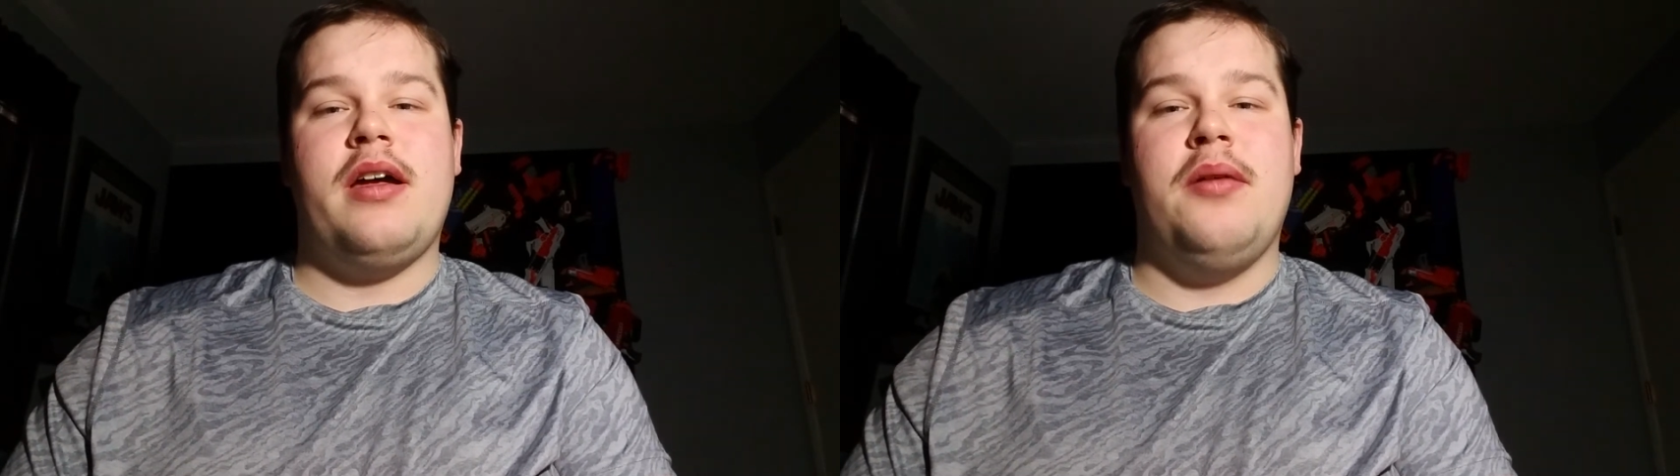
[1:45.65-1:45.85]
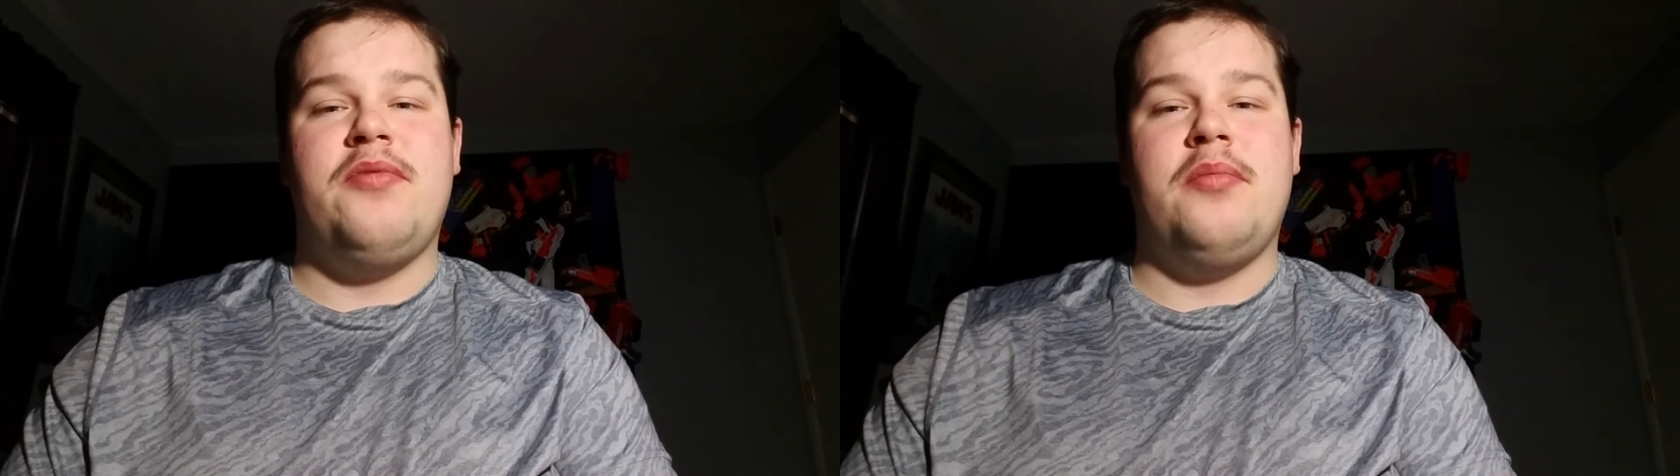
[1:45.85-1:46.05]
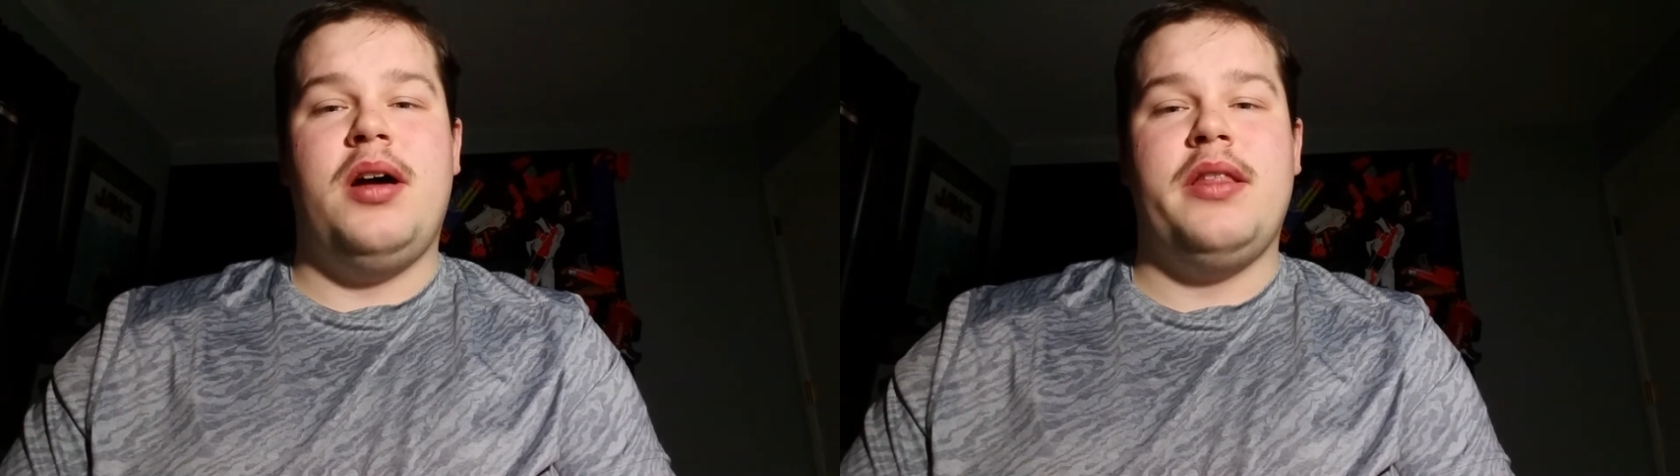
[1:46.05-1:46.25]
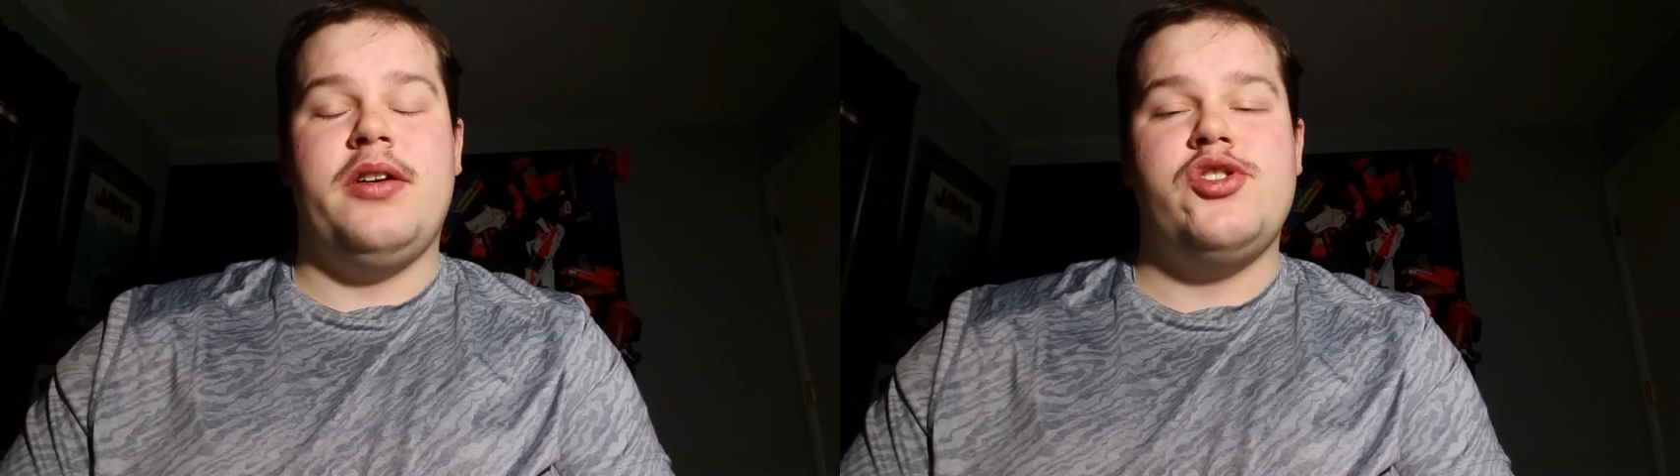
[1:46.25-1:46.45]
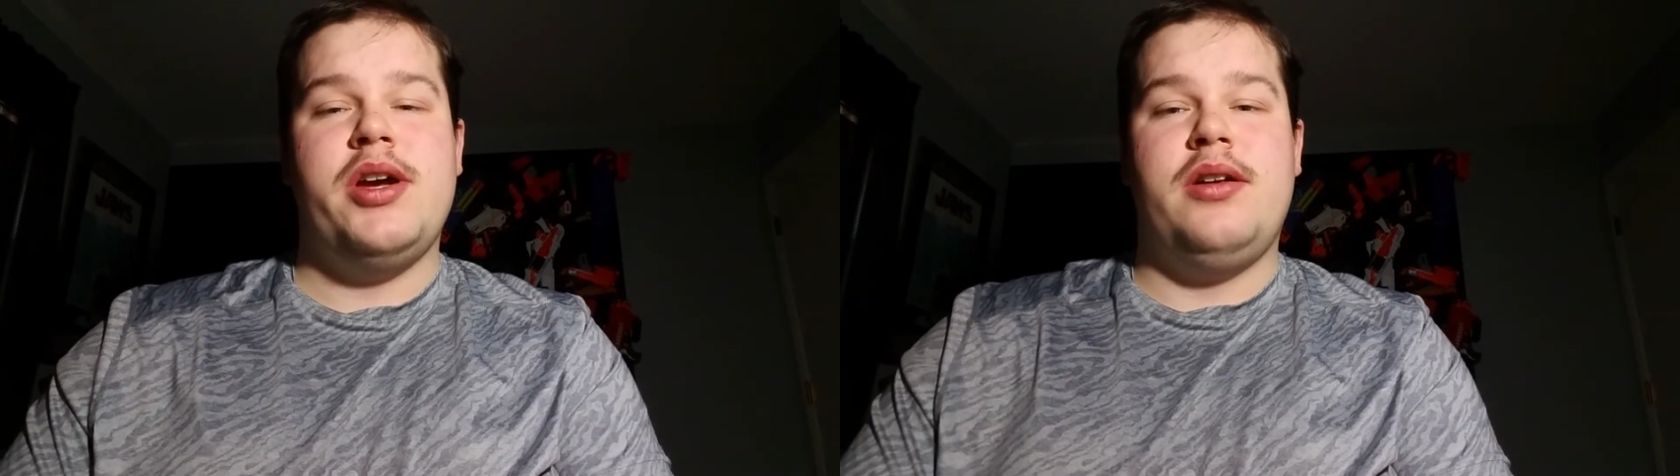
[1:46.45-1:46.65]
come from other
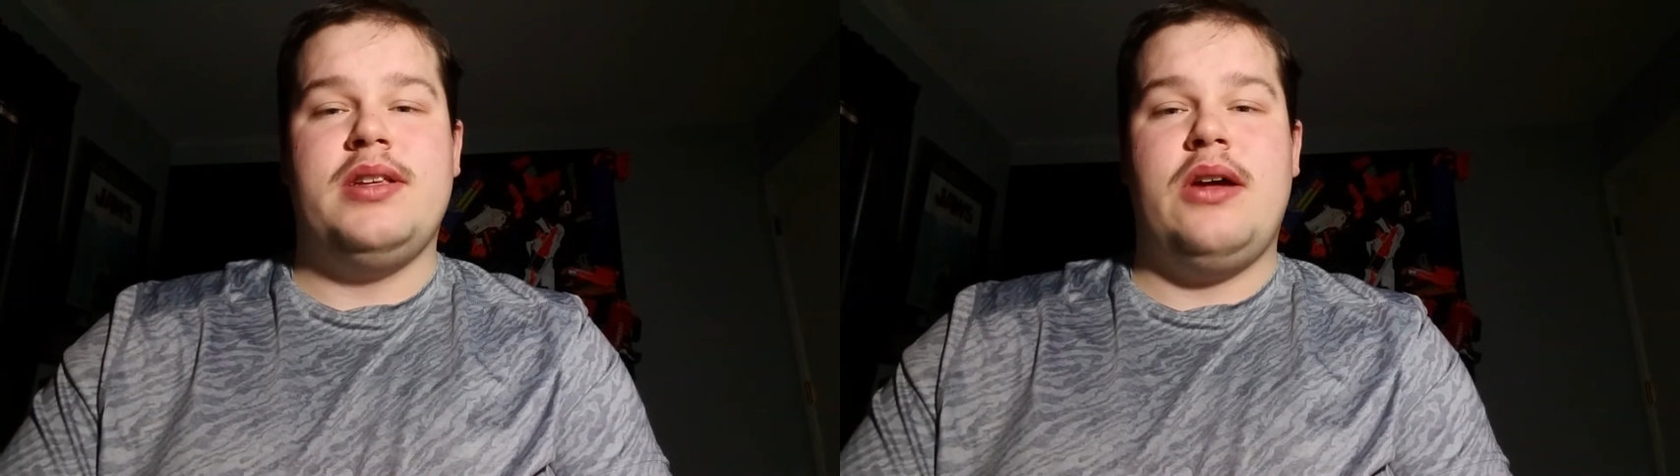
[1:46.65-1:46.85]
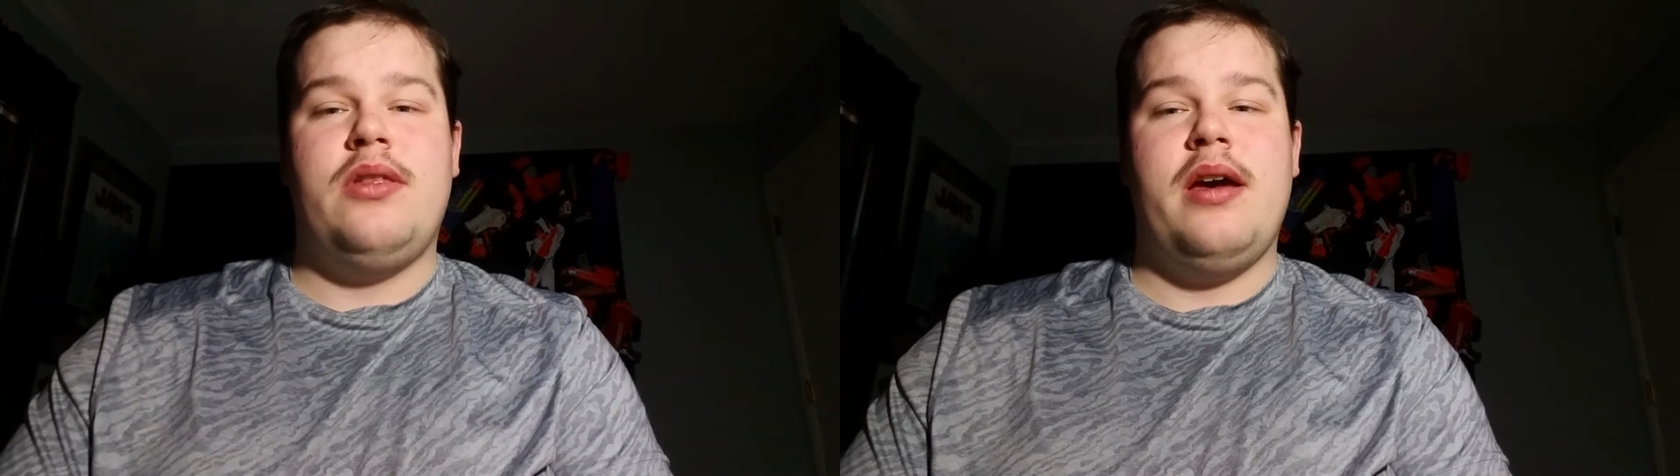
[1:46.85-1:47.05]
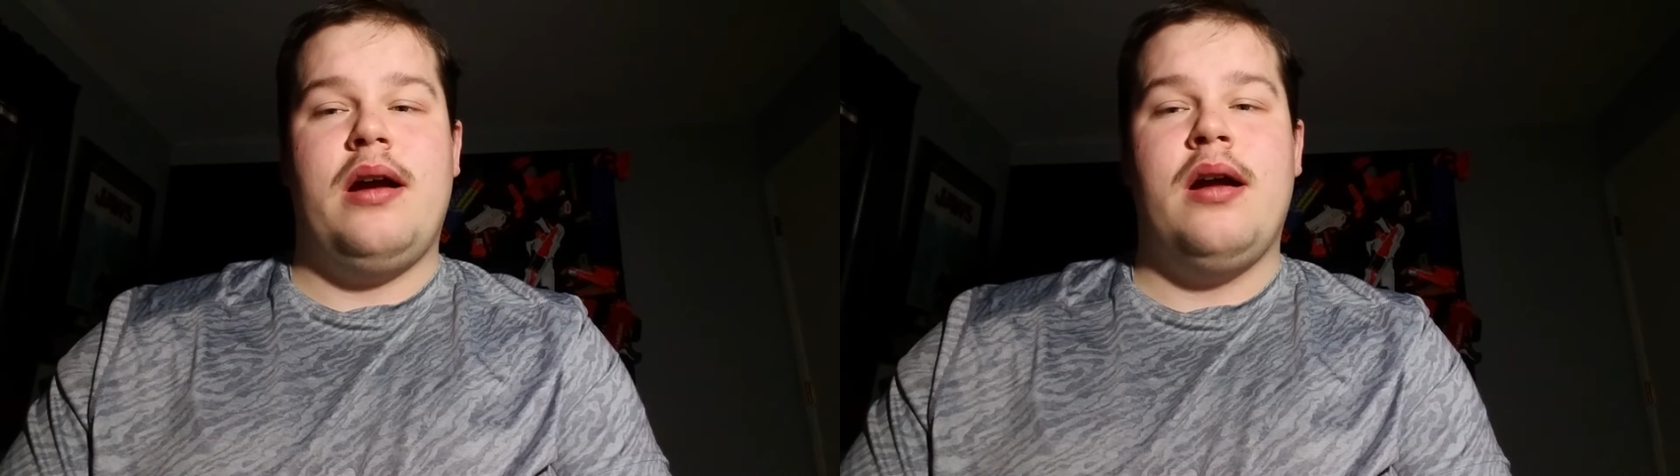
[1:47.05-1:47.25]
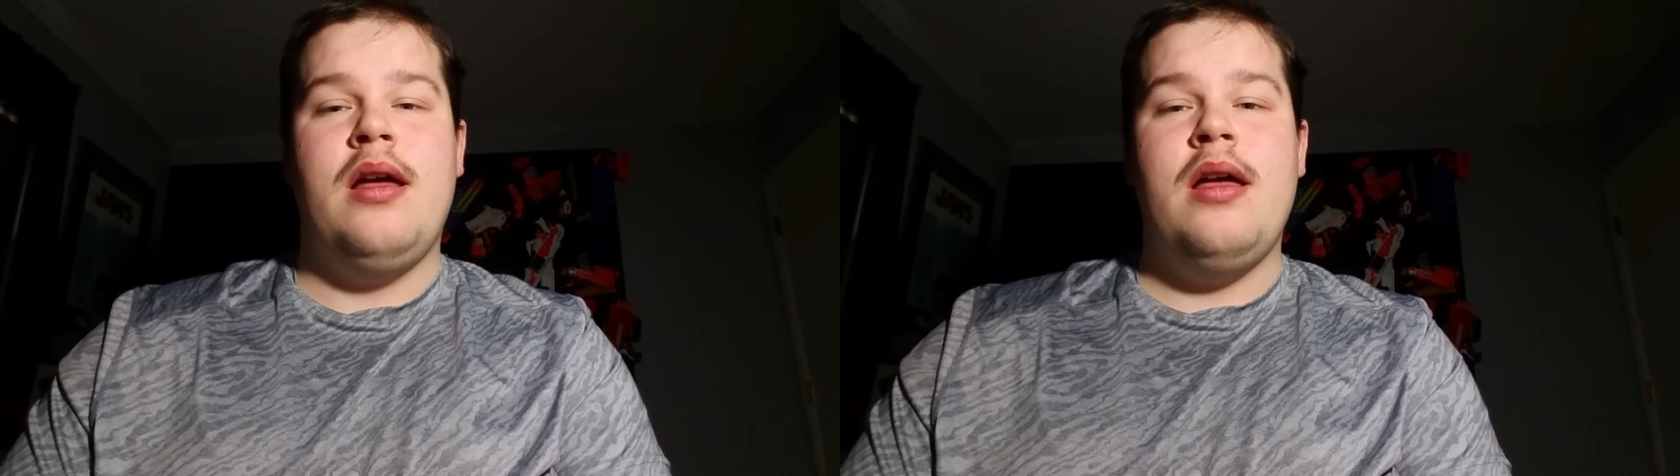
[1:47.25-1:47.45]
channels out there,